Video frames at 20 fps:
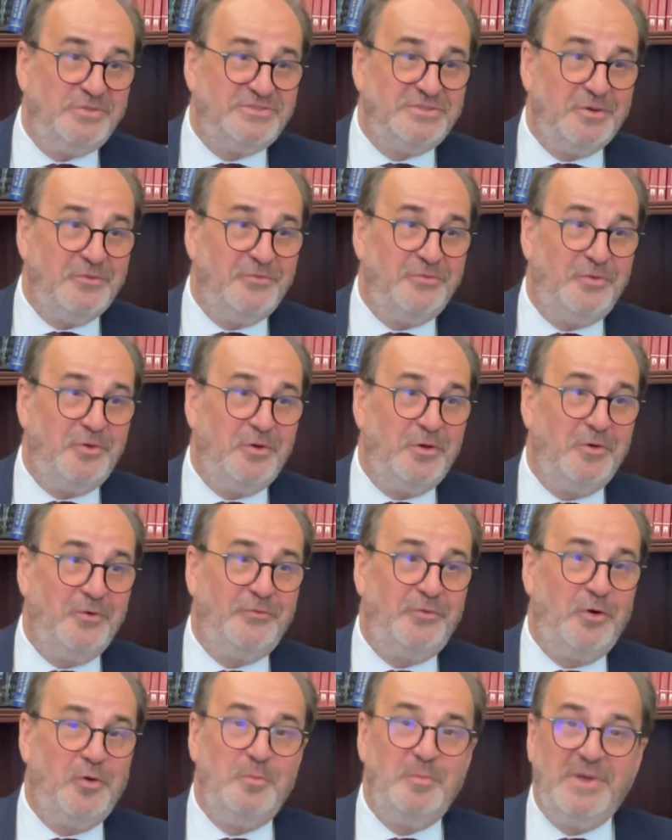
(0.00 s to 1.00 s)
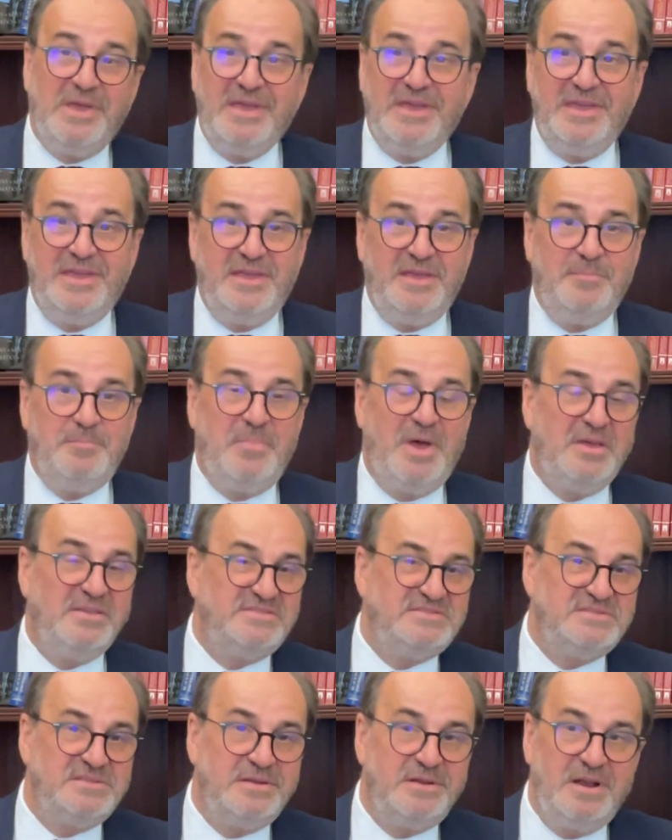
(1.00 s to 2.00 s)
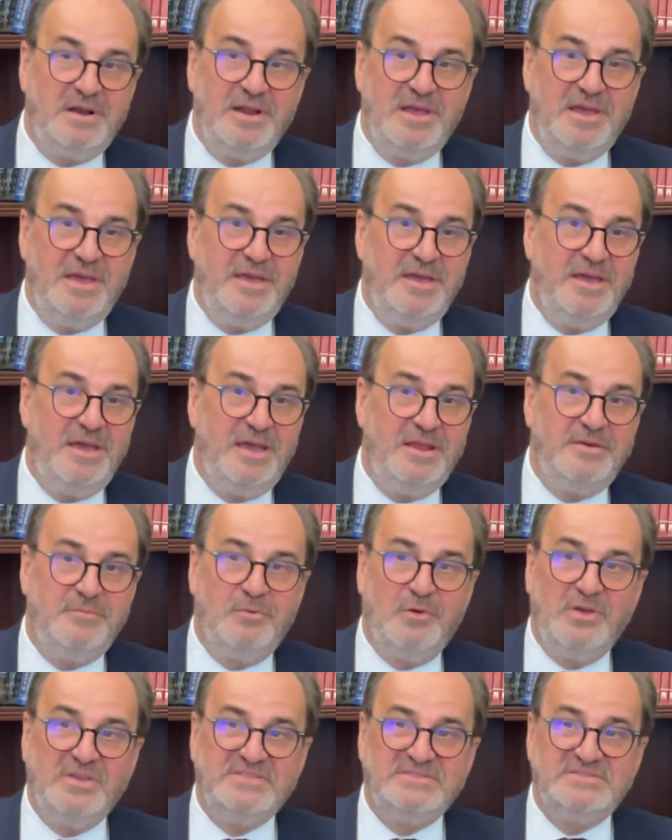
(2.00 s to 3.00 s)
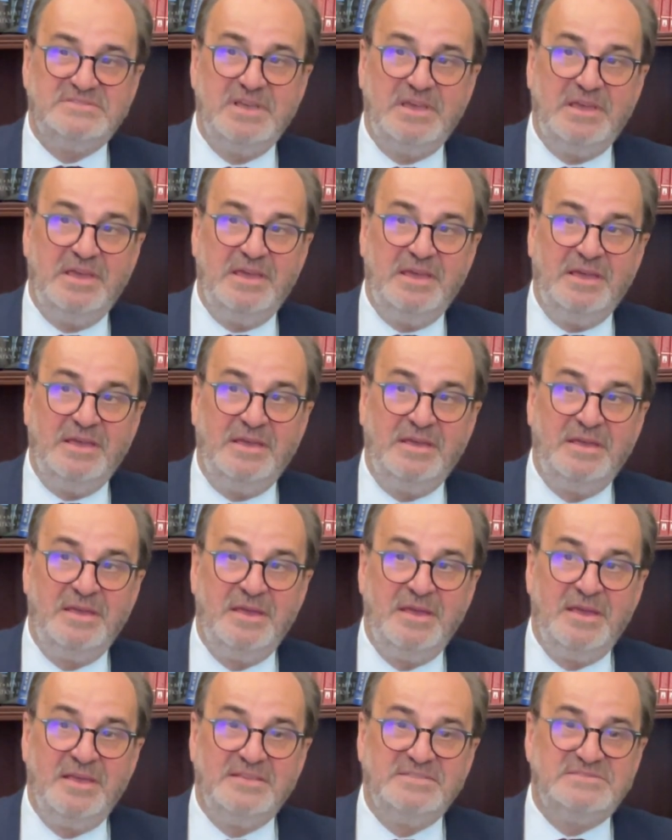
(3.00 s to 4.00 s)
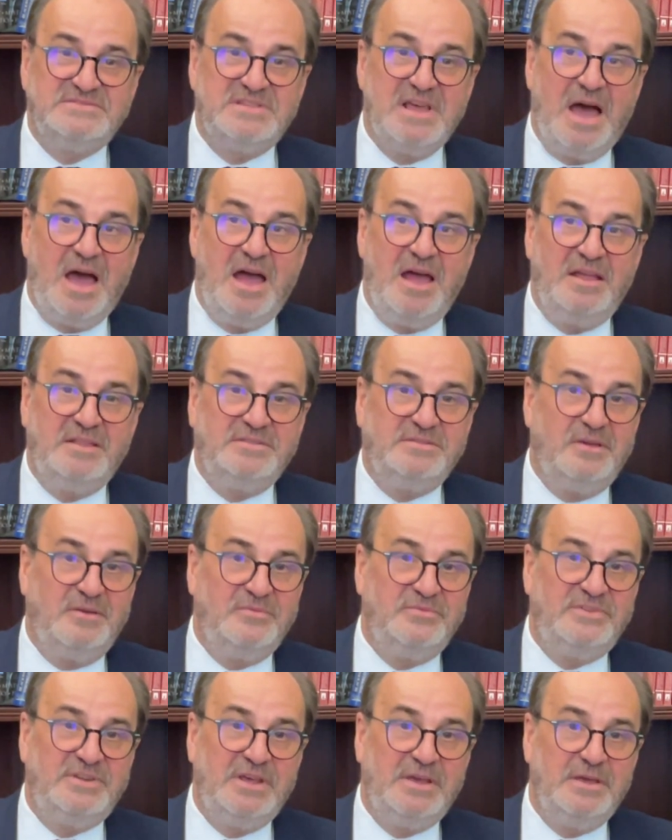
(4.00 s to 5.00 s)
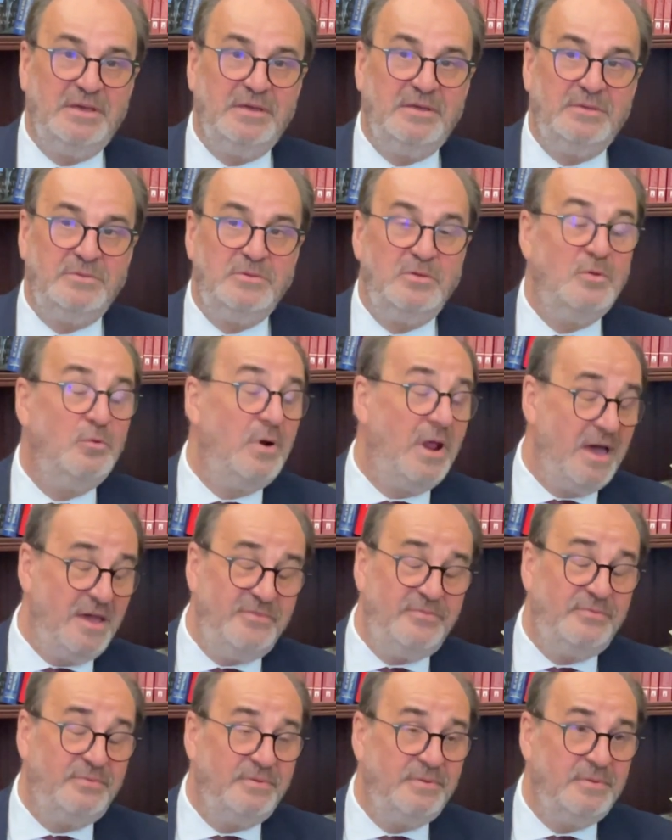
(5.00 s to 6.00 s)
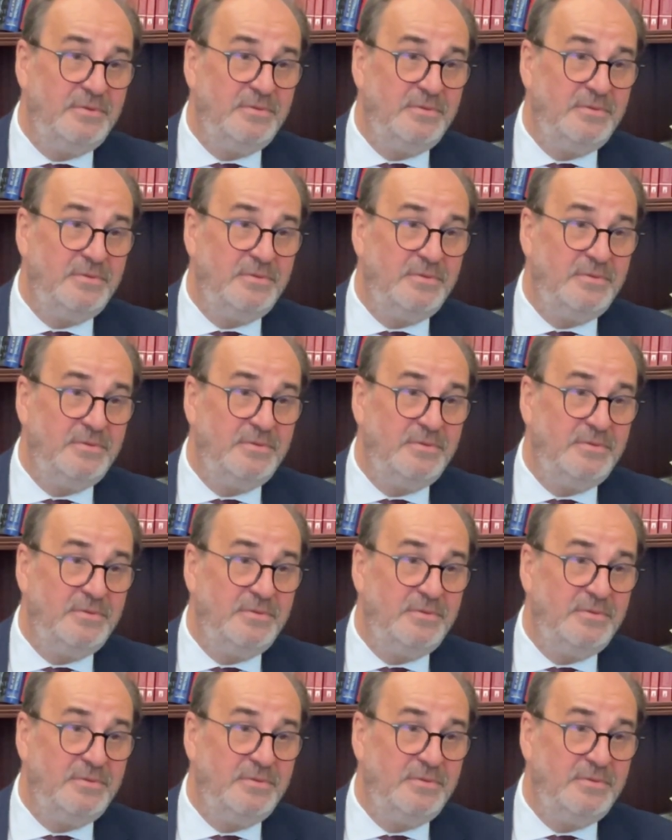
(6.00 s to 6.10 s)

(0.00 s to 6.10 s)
So for me personally, it was the start of the new life,